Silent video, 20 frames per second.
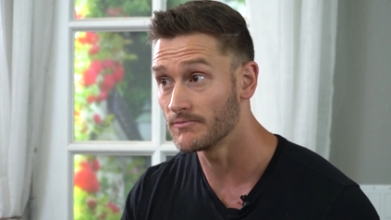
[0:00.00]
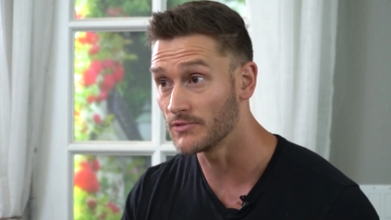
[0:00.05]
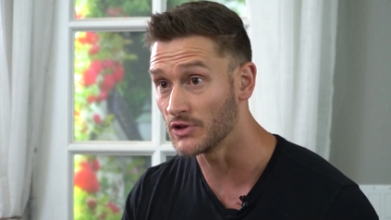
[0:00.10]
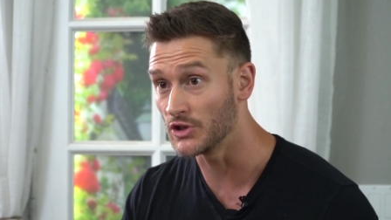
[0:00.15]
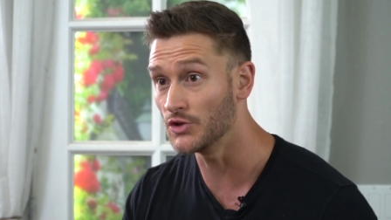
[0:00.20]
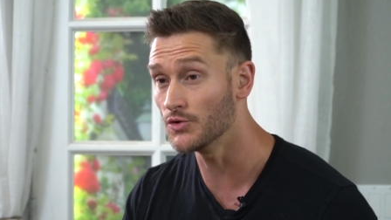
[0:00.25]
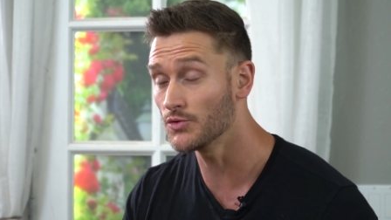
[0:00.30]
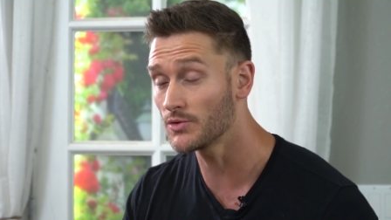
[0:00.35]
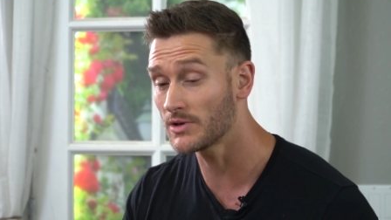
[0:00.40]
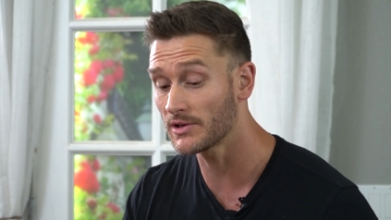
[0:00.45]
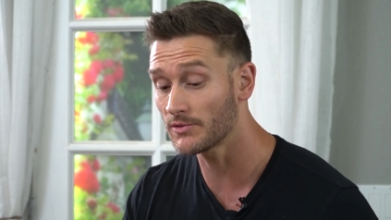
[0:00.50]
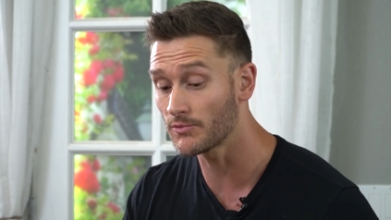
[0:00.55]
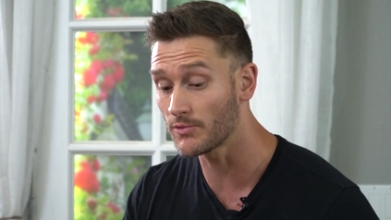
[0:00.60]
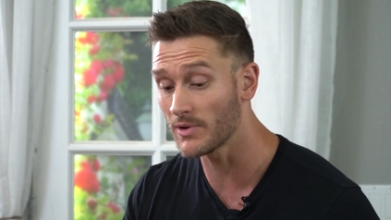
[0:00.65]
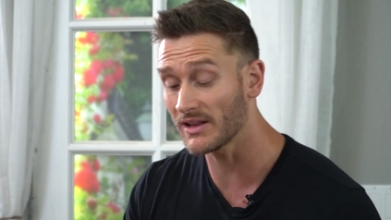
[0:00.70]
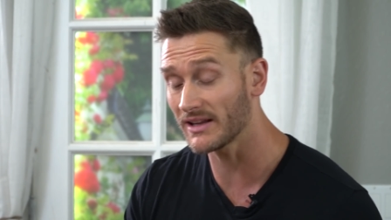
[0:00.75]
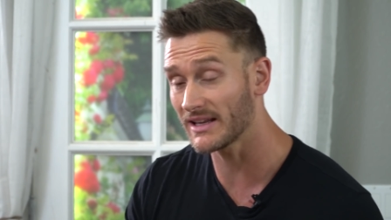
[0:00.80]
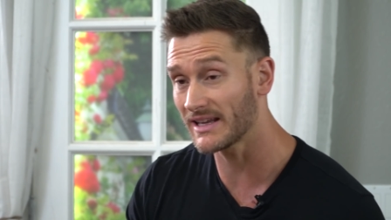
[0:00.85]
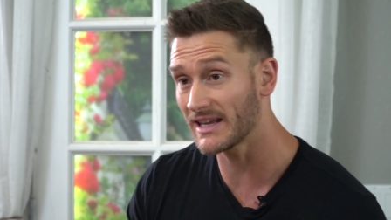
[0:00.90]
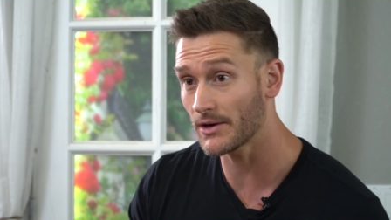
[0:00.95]
you could
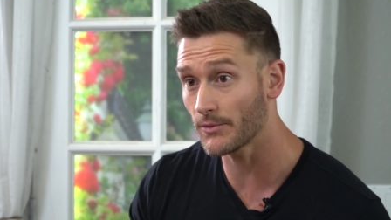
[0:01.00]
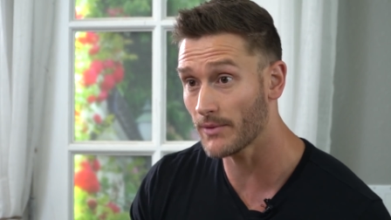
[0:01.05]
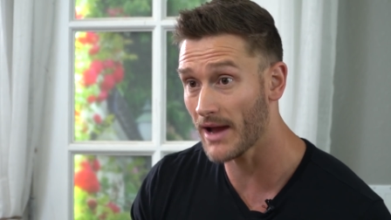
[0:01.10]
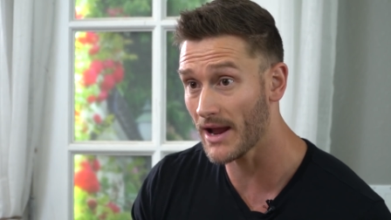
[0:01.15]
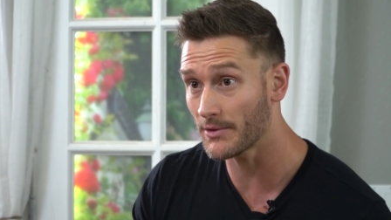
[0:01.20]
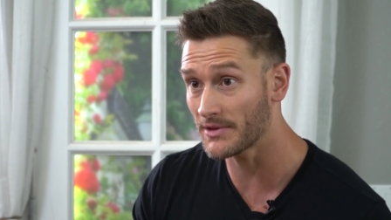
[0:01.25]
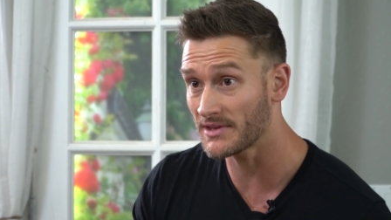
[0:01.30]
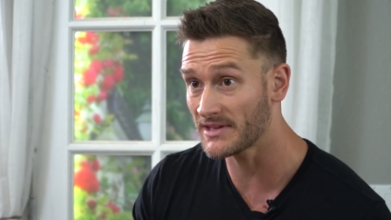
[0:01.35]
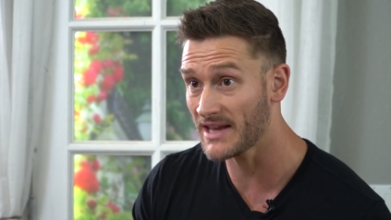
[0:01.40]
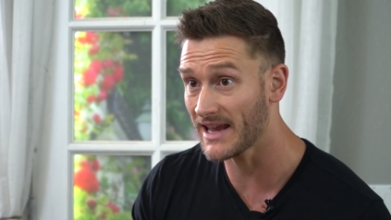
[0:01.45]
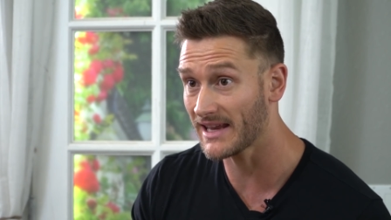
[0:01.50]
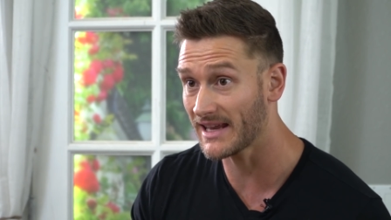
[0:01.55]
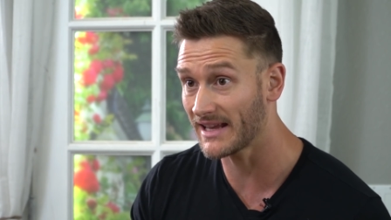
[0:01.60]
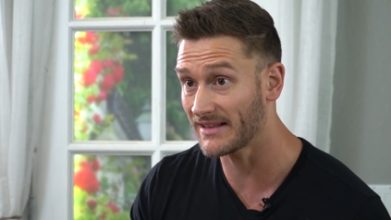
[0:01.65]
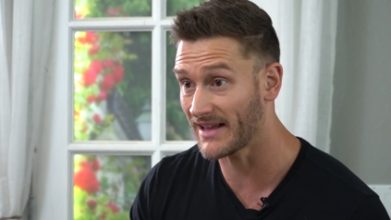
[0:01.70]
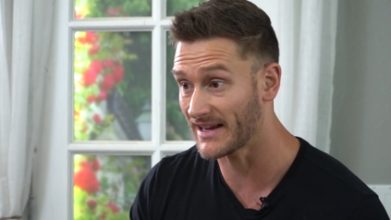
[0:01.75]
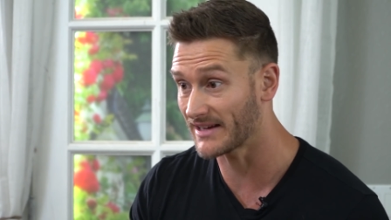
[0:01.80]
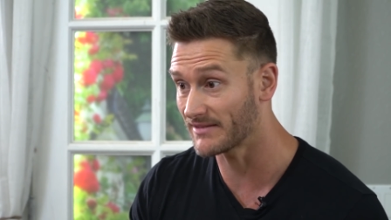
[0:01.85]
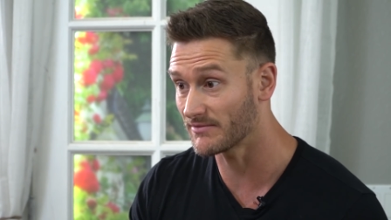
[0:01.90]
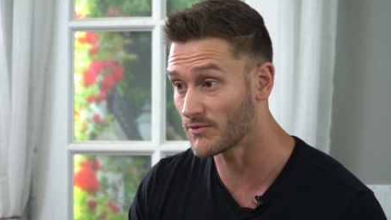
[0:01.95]
really get away with taking
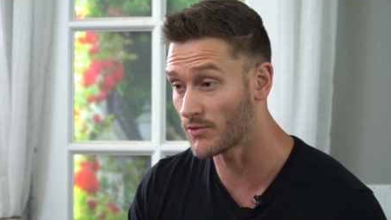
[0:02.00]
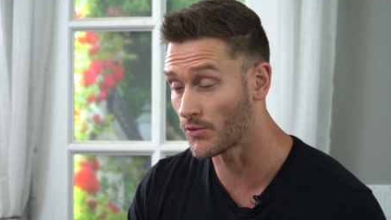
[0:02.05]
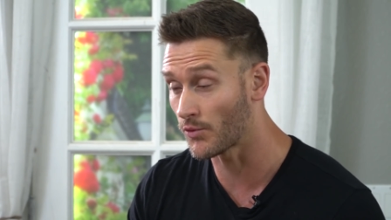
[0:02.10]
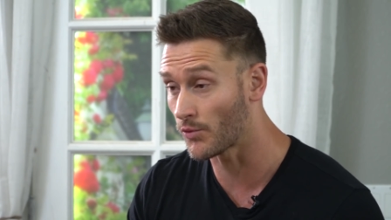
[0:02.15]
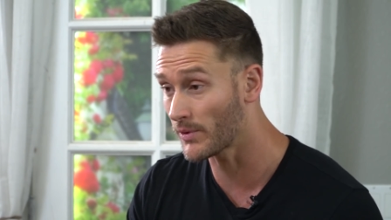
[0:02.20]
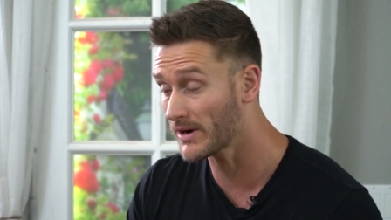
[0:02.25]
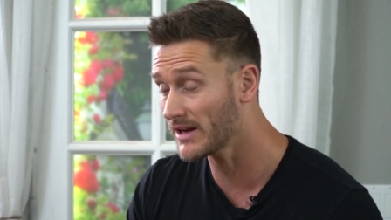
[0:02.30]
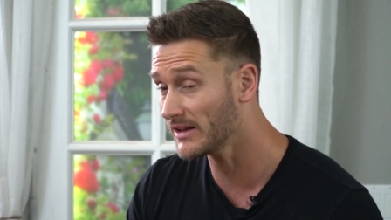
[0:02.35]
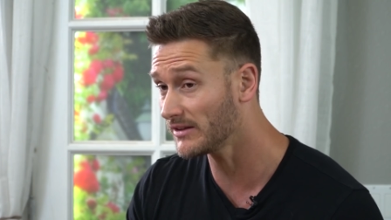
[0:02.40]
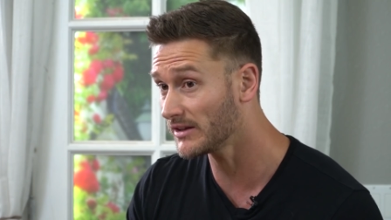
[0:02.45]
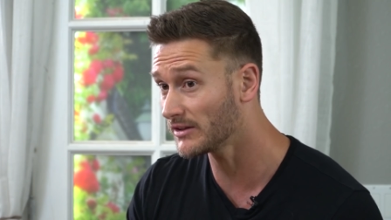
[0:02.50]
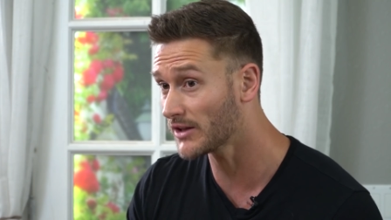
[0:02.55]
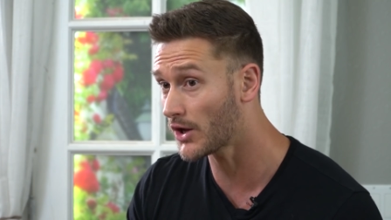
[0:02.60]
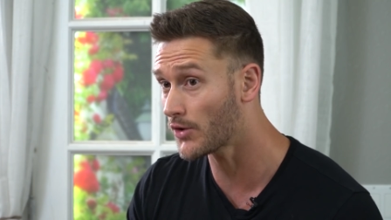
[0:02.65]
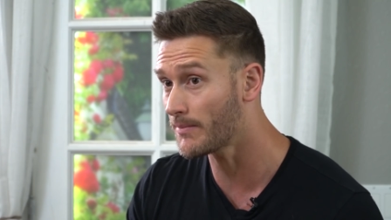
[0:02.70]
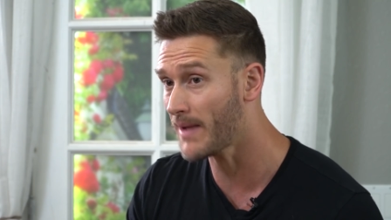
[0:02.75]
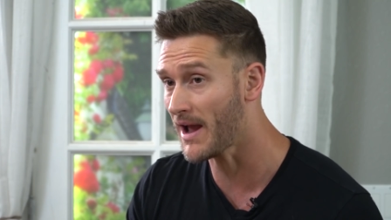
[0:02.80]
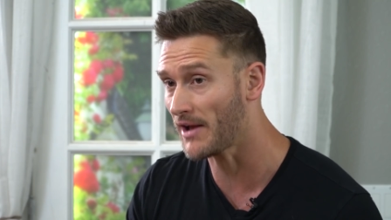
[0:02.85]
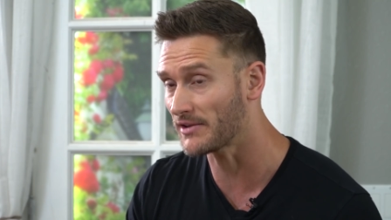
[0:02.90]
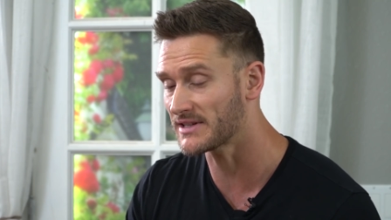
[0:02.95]
like really
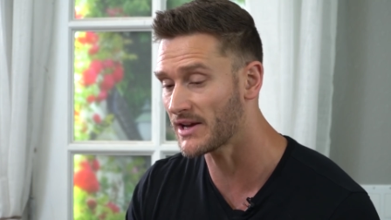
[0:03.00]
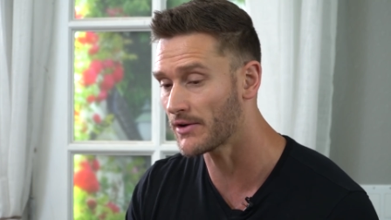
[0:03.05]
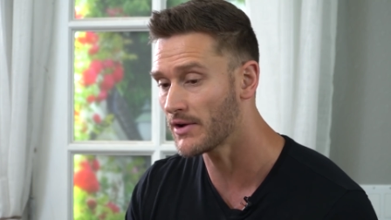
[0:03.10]
low amounts.